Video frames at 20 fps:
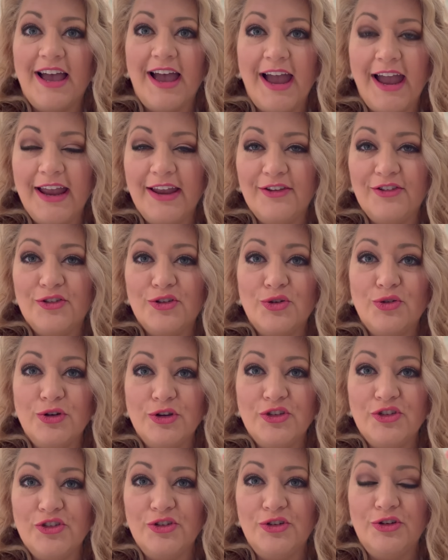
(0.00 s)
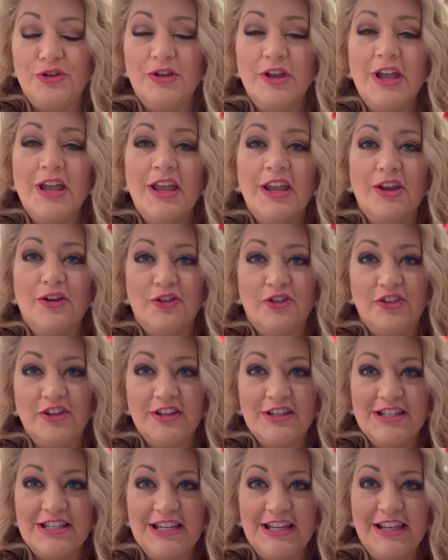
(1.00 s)
ice, crystal. You're
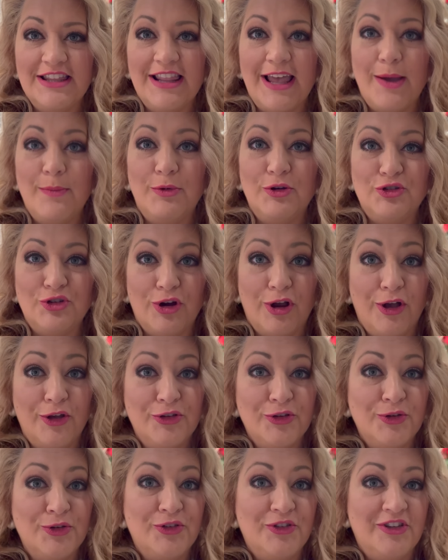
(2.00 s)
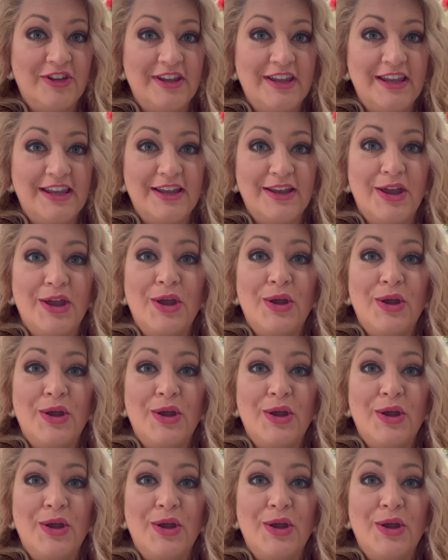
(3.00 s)
still seeing that, but you're also seeing